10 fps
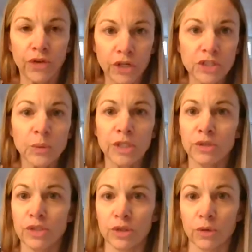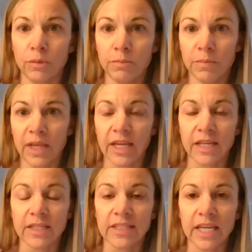first, what you do
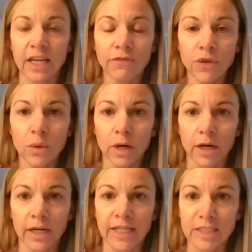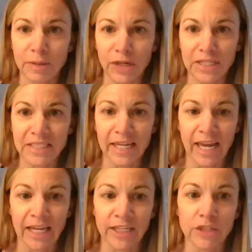is, if you are
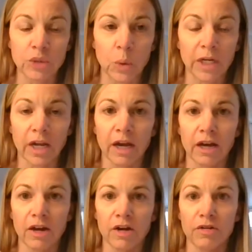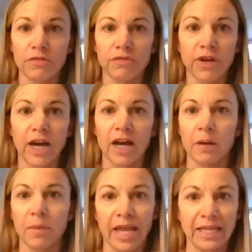experiencing any sort of
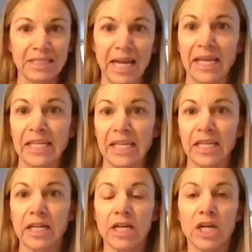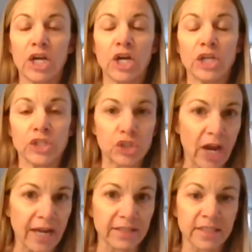anxiety,
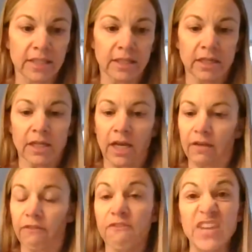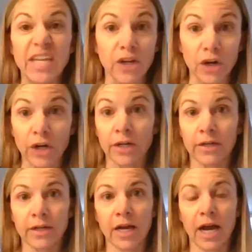stress, fear,
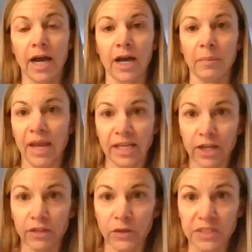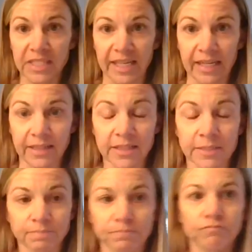any of those things,